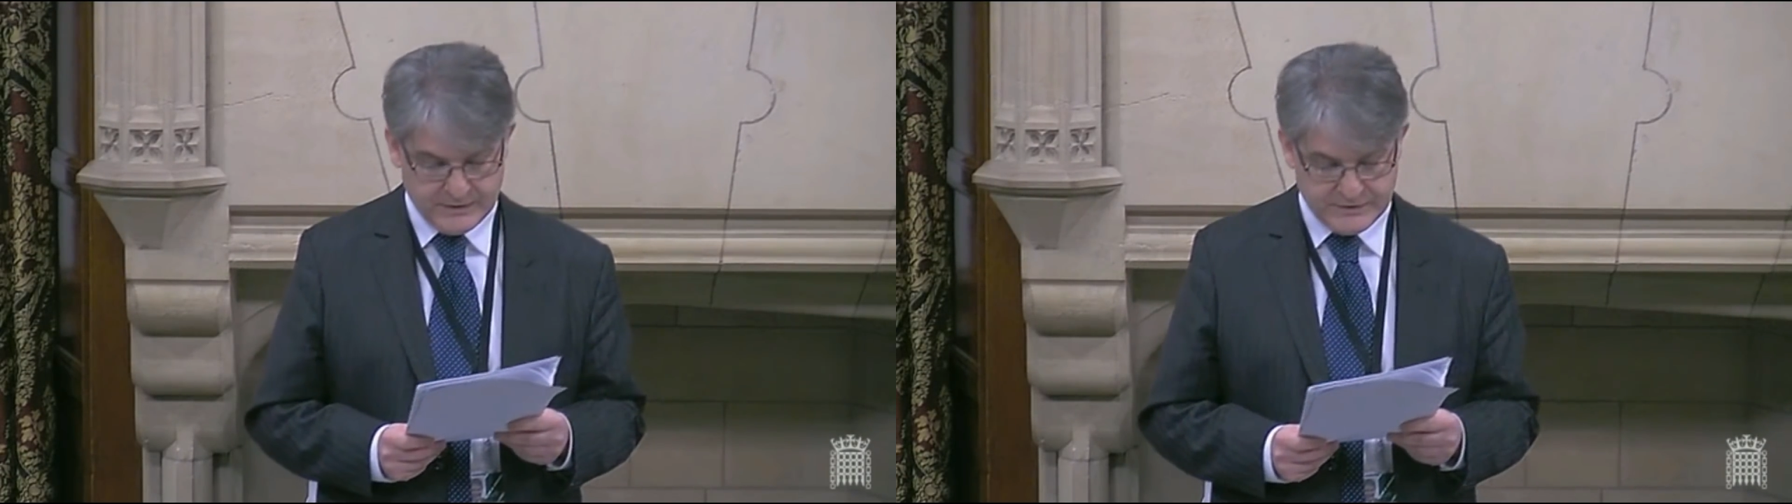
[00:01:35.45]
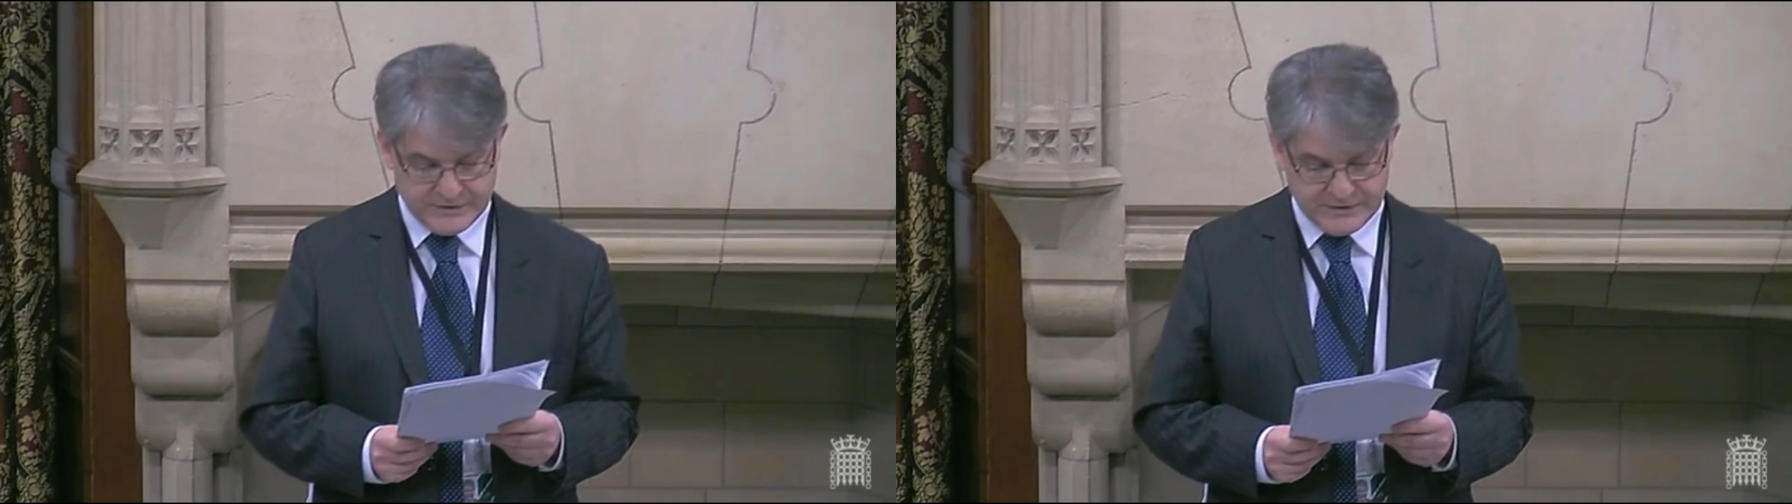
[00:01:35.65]

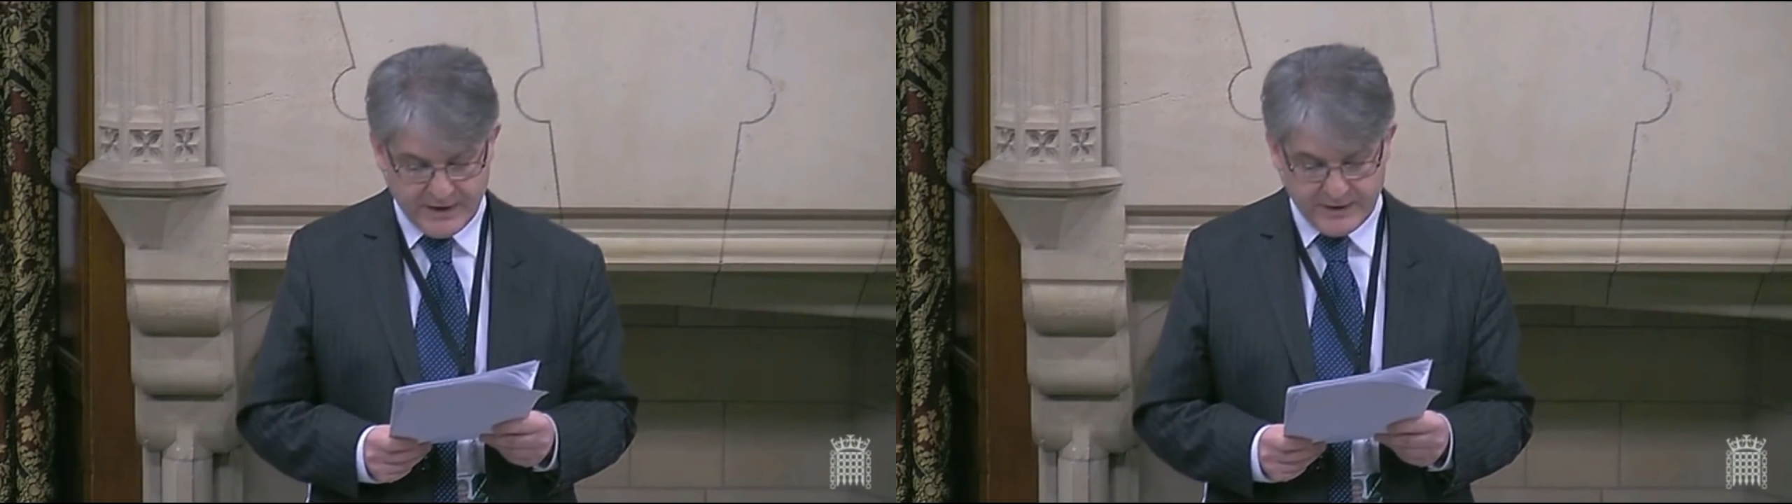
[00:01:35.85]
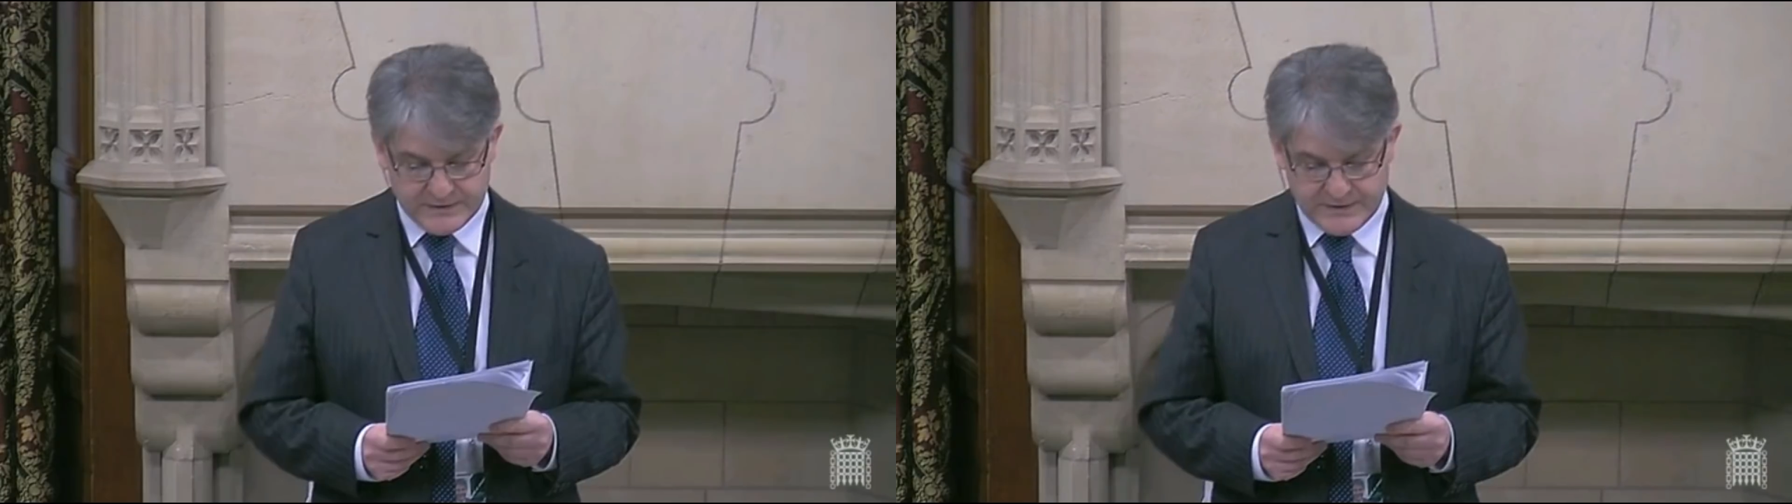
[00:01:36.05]

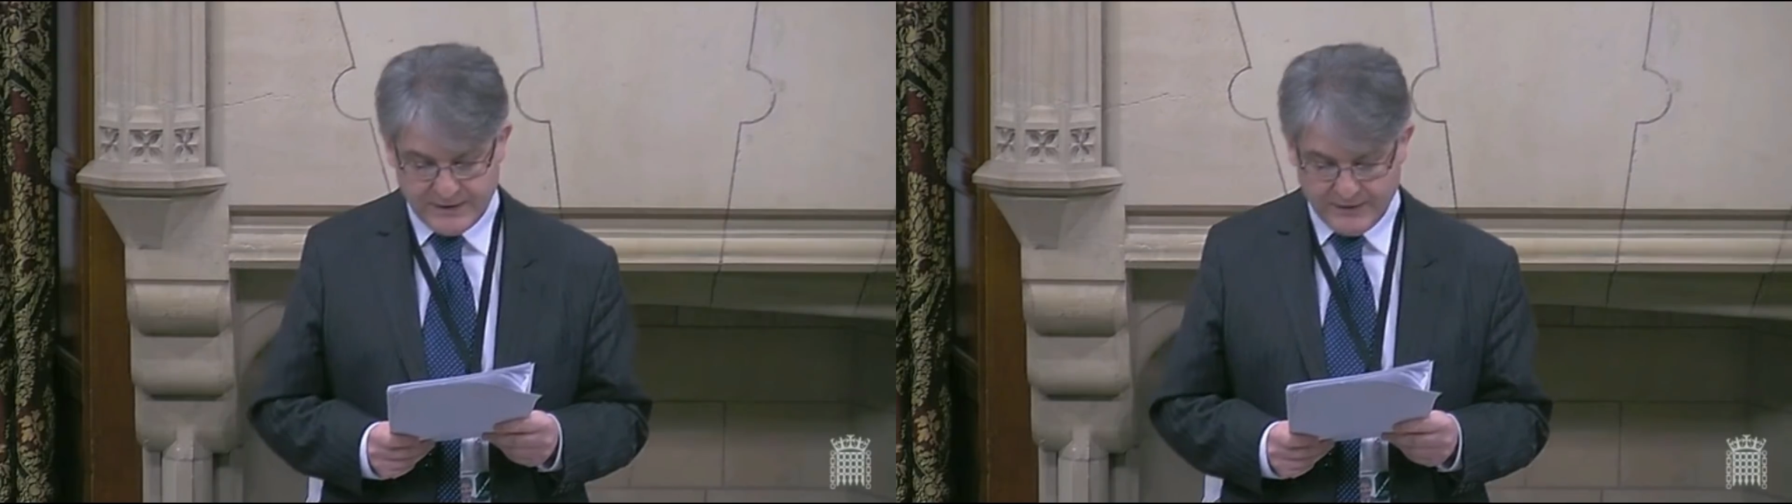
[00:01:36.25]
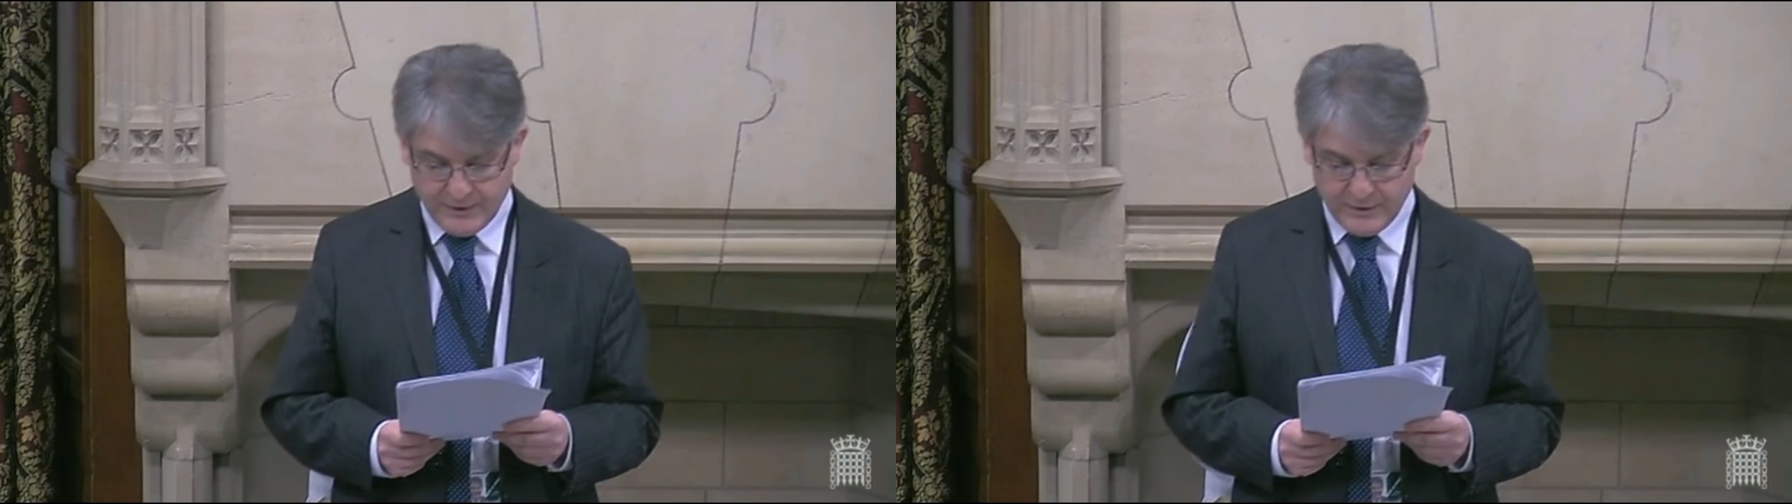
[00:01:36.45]
Society
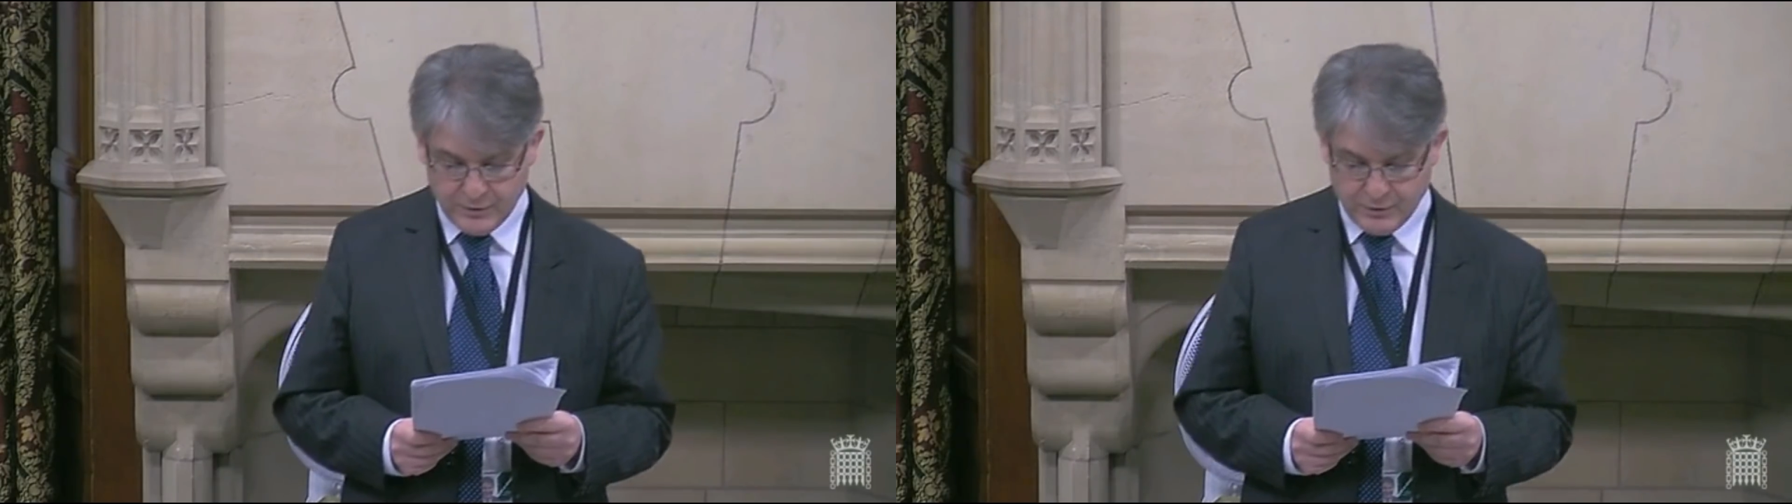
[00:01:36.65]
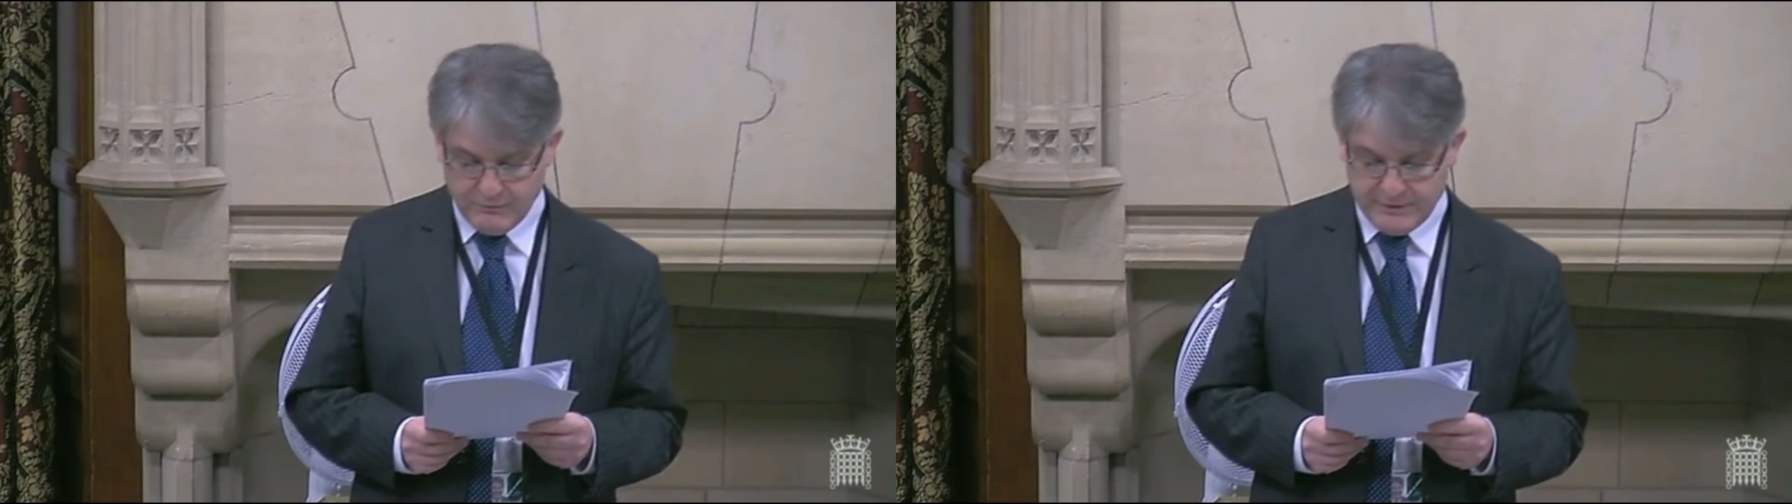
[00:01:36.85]
and the law,